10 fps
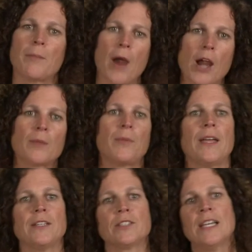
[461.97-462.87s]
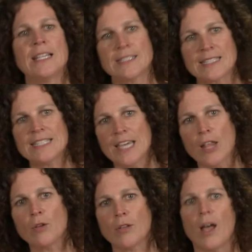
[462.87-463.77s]
marketplace is the
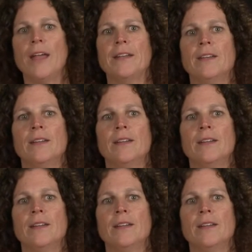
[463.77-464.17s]
yellow line.